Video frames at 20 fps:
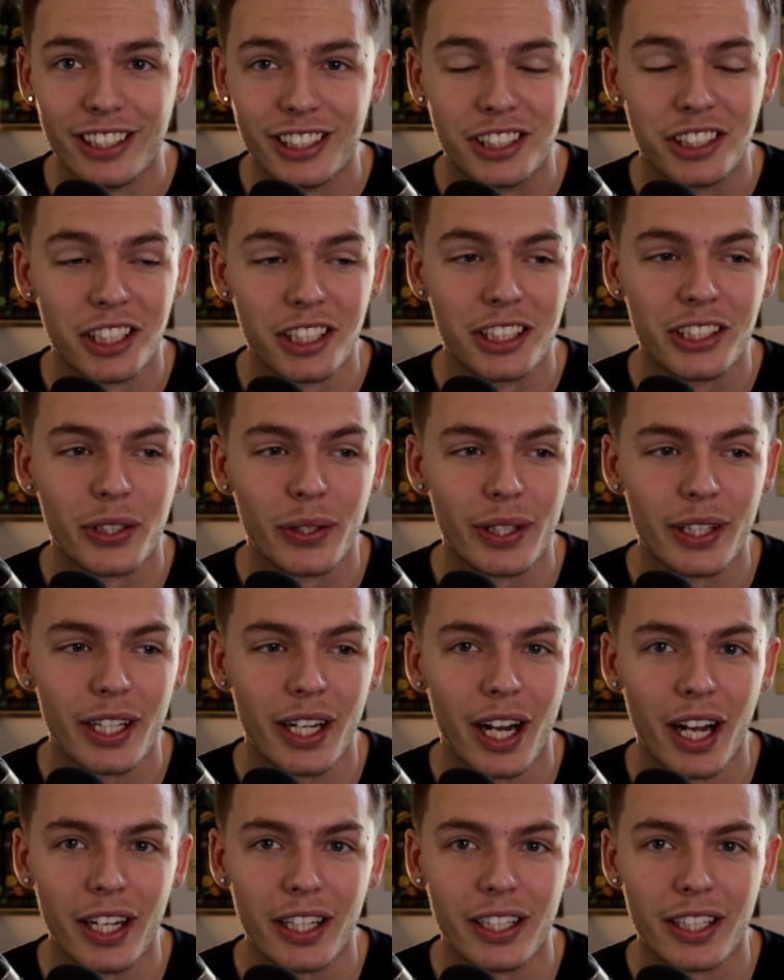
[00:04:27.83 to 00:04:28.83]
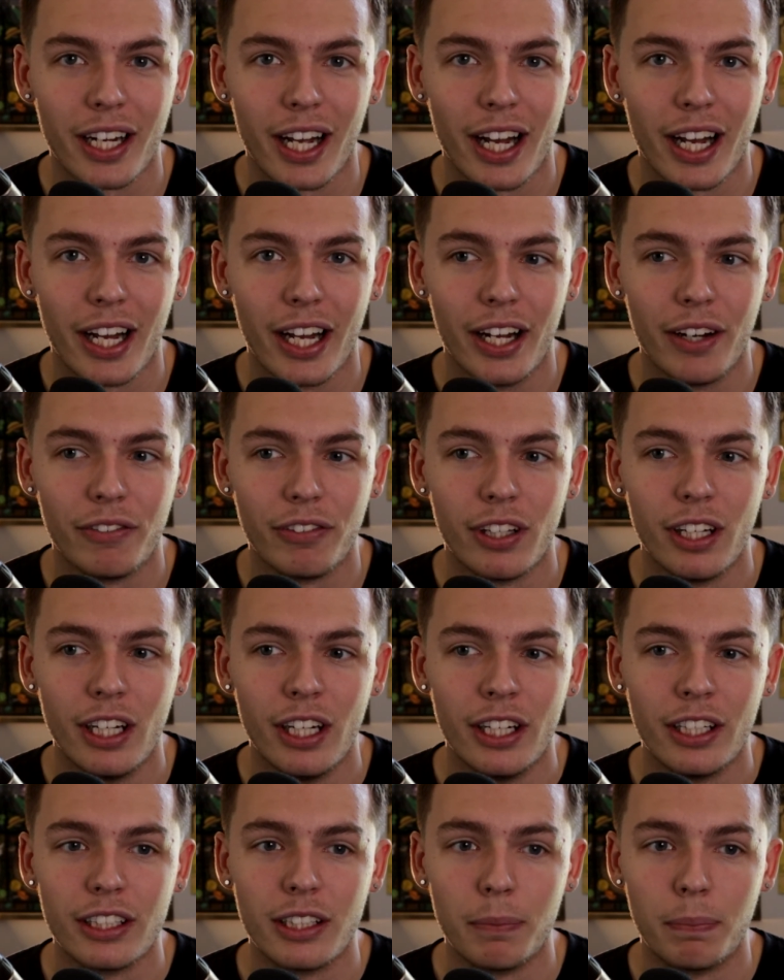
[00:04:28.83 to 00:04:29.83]
just so that I could have
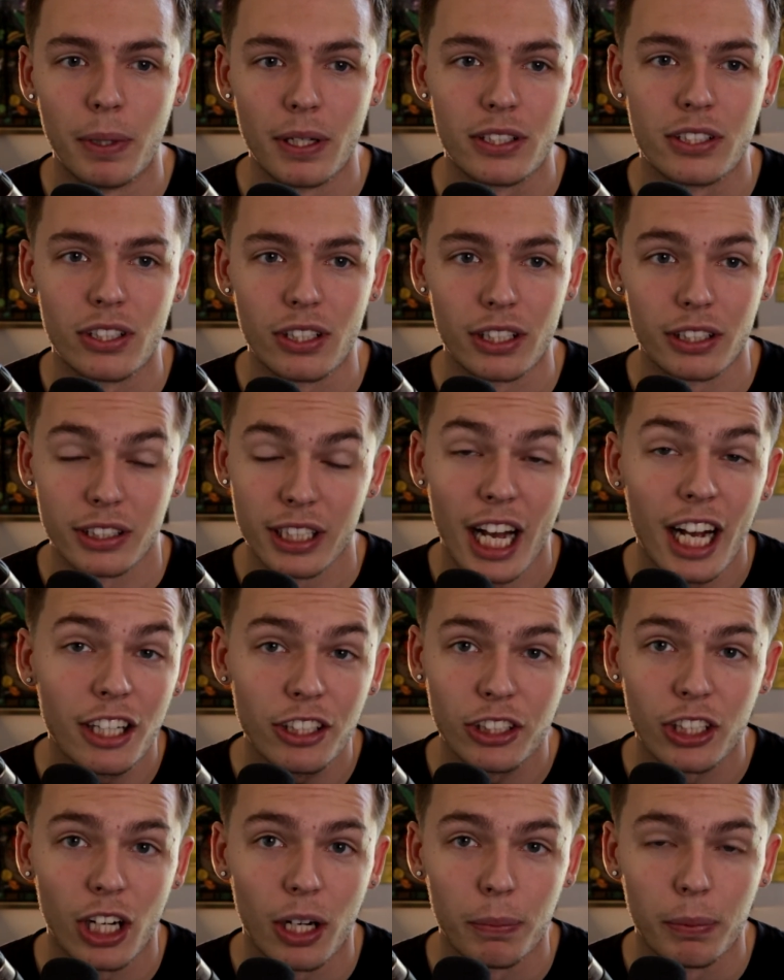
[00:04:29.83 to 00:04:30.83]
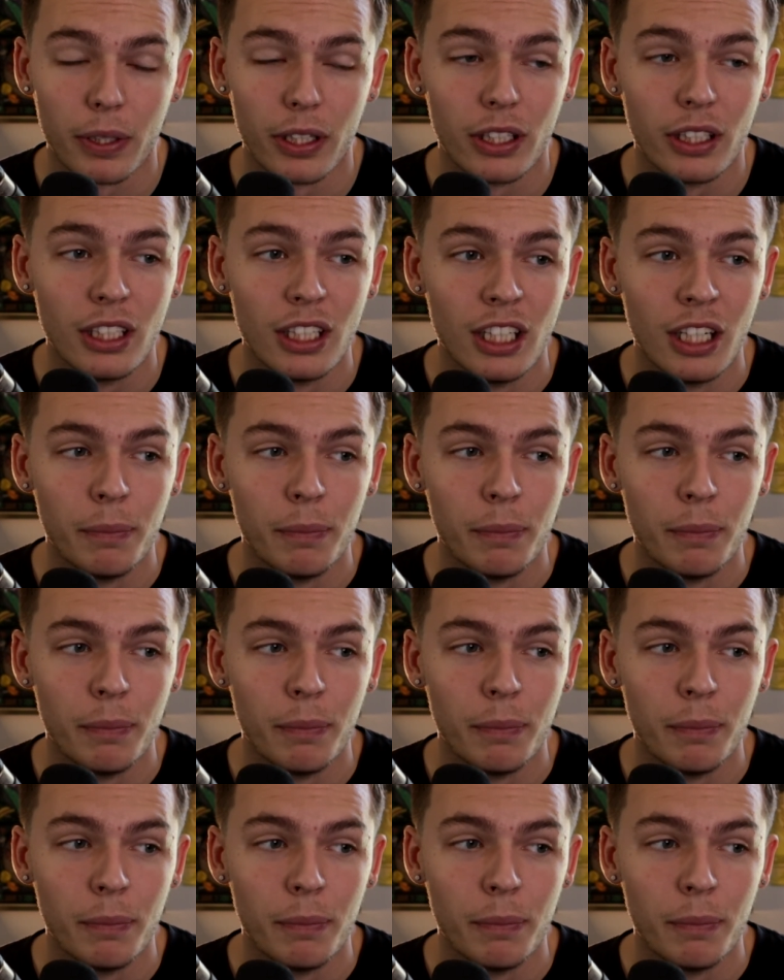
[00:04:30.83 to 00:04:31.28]
the Buzzard attack chopper,